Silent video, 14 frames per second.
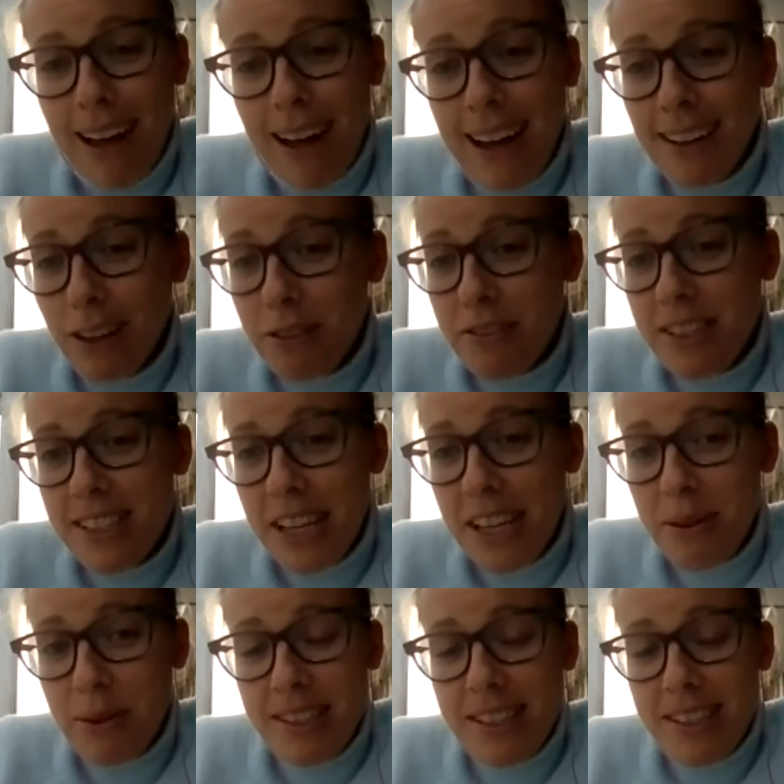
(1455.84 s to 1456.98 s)
I'd love to tell
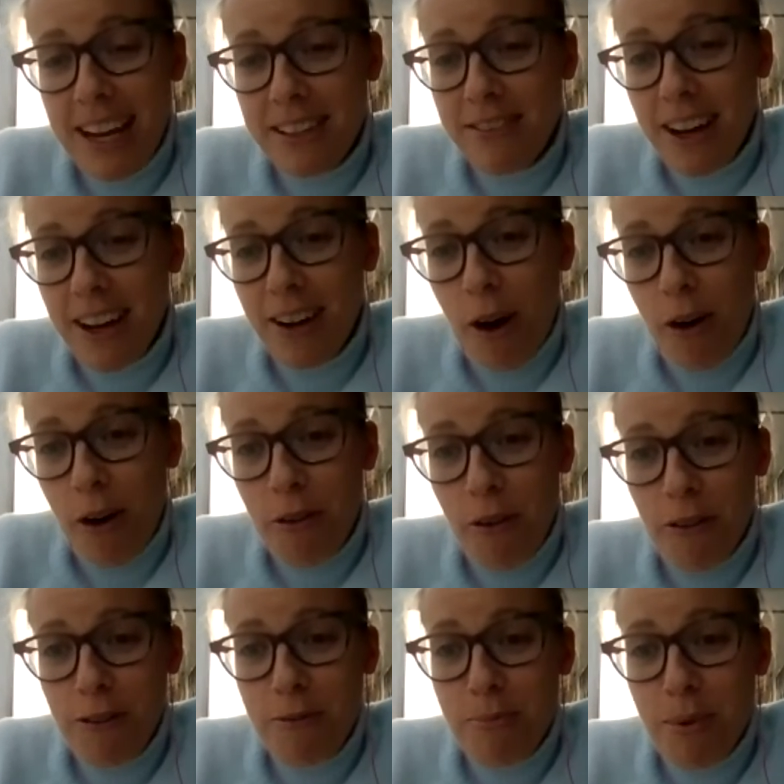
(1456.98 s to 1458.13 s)
you what's next for Hannah
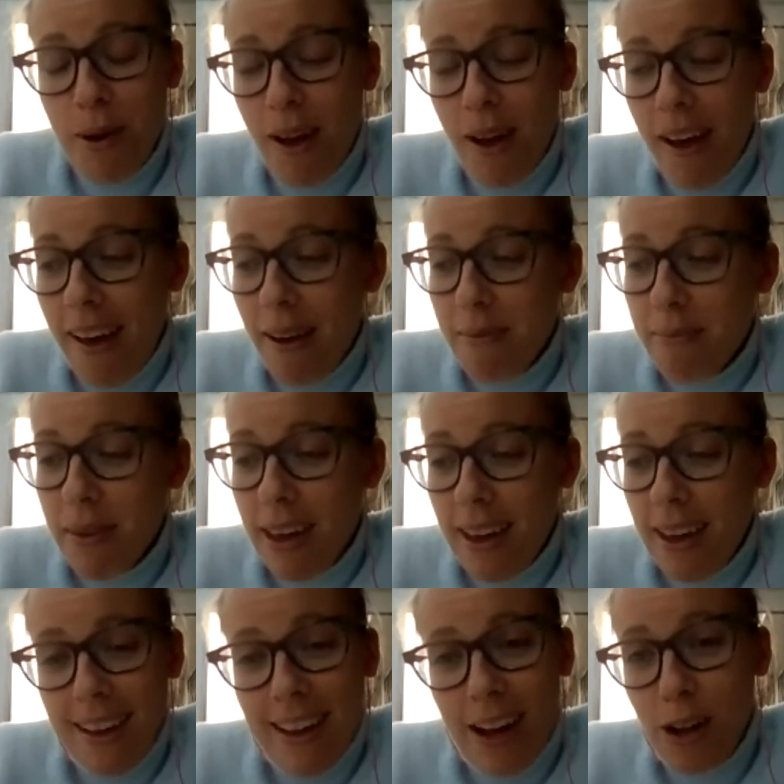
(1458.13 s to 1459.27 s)
Cockroft, but that
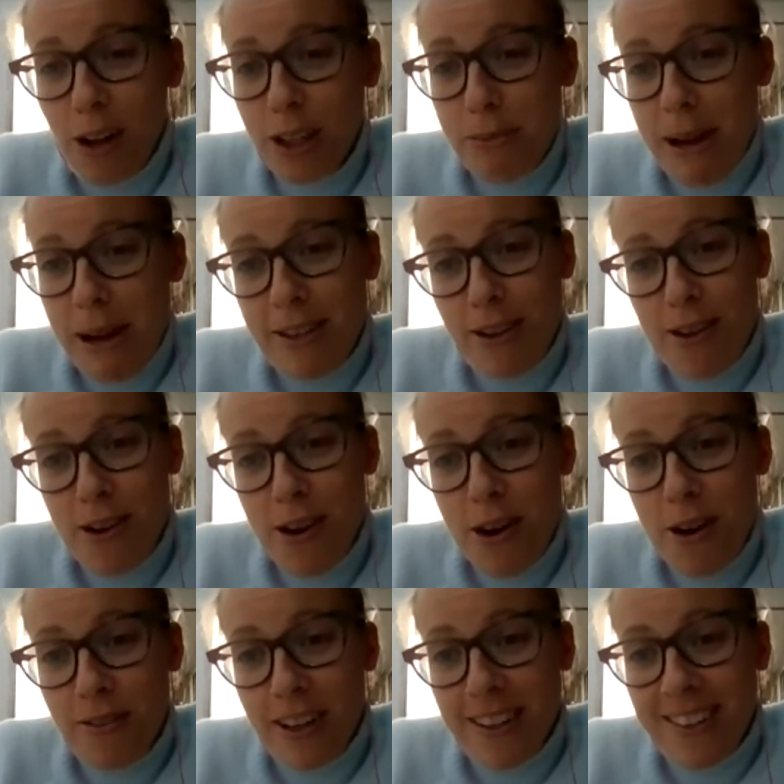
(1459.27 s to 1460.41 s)
all depends on
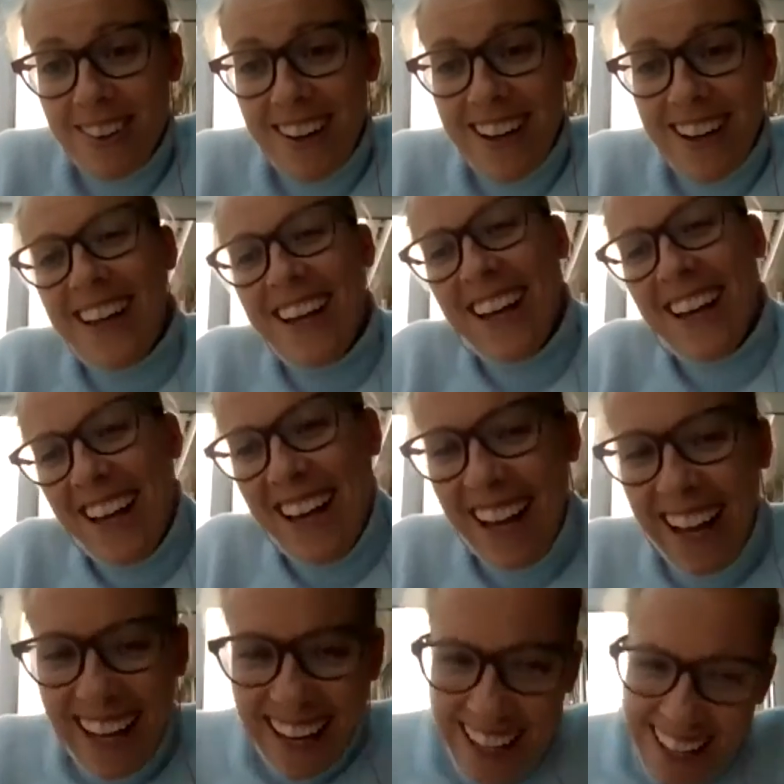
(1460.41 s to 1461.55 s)
COVID, doesn't
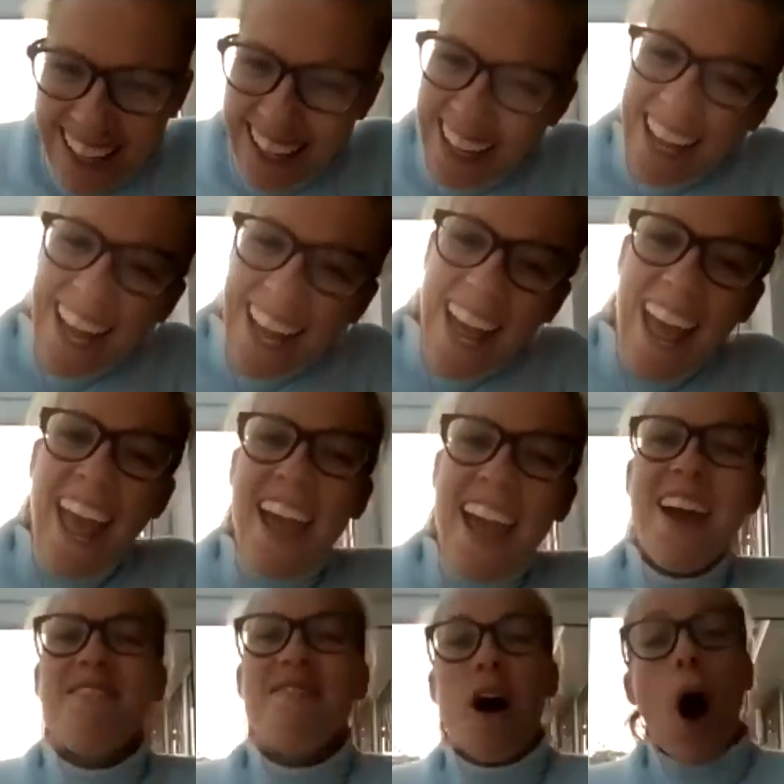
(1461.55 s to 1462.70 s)
it?
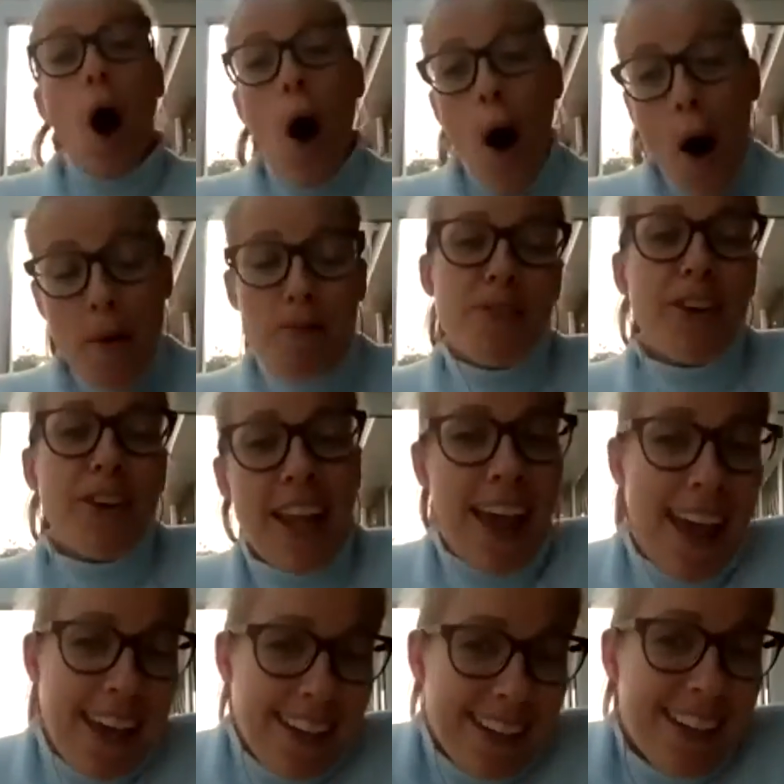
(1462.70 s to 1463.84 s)
Yeah.
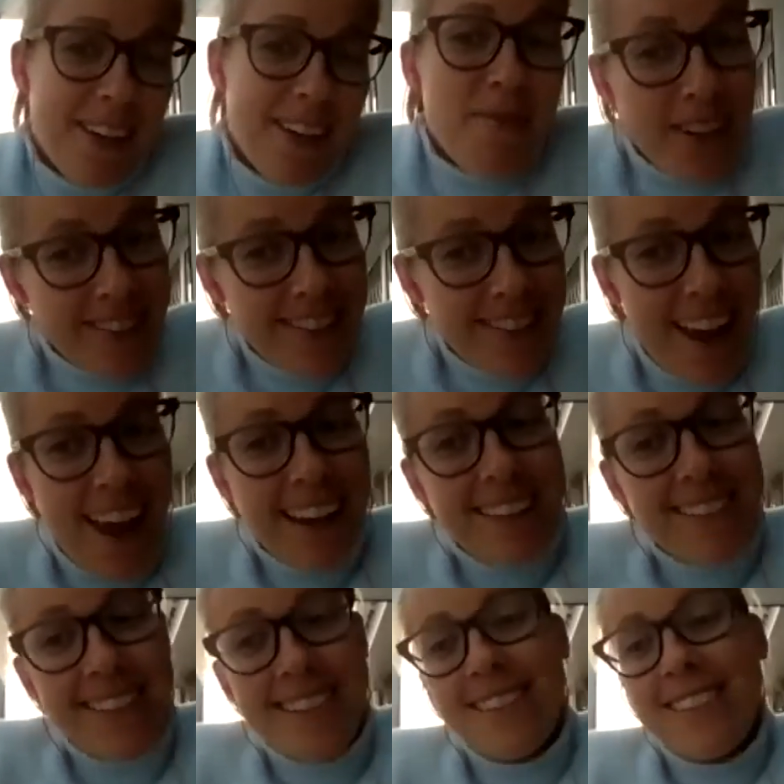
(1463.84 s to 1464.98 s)
Hopefully, what's
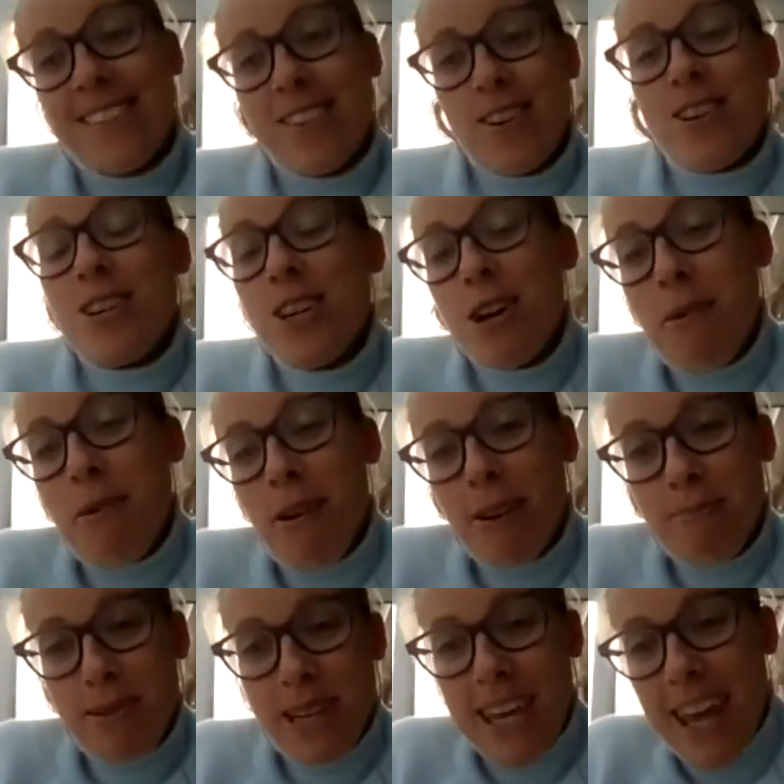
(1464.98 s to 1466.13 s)
next is the Tokyo
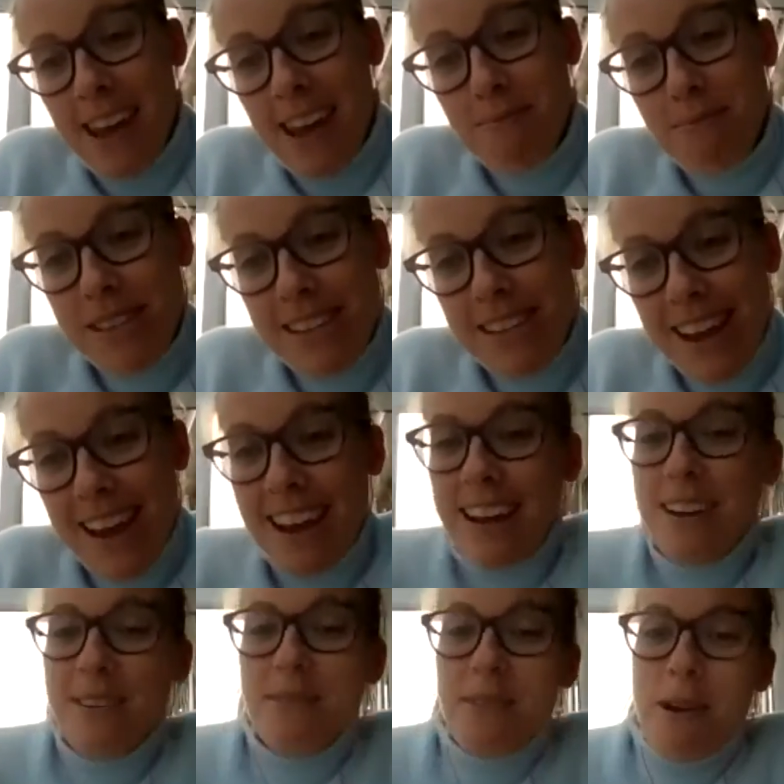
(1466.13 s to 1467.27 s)
Paralympic Games.
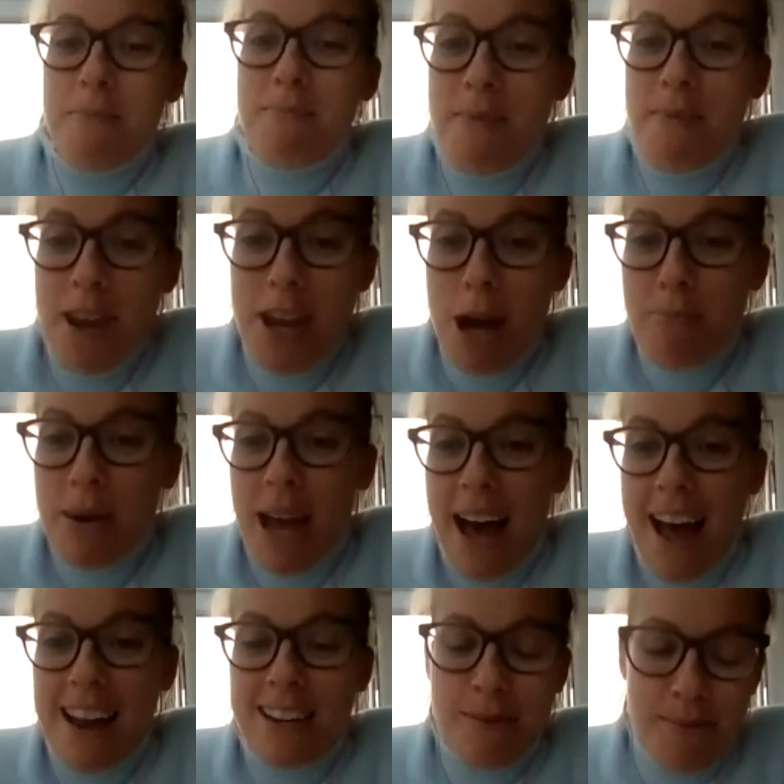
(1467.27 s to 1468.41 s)
We're a year
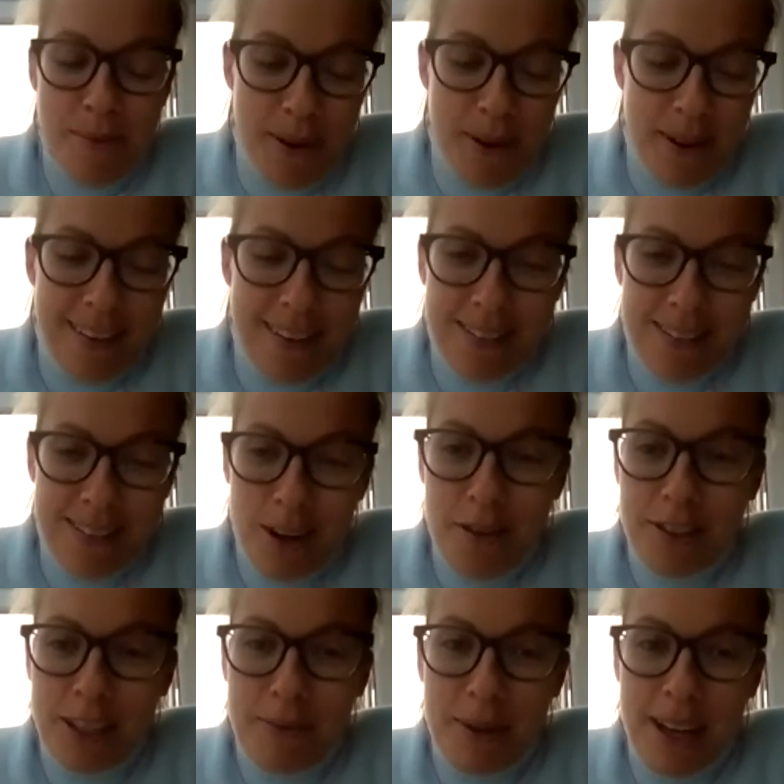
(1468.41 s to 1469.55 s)
behind, but
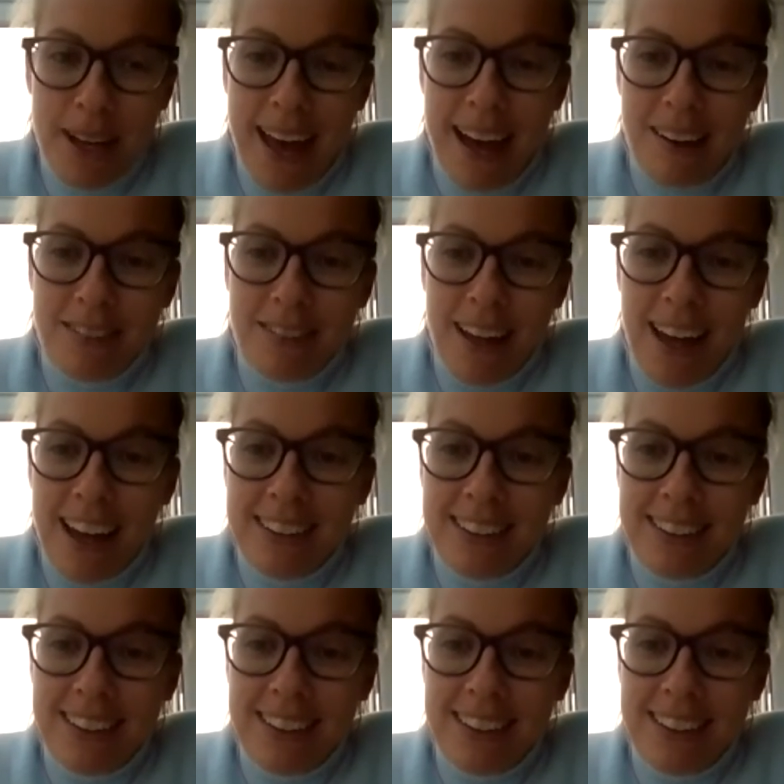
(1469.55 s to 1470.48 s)
hopefully we'll get out there.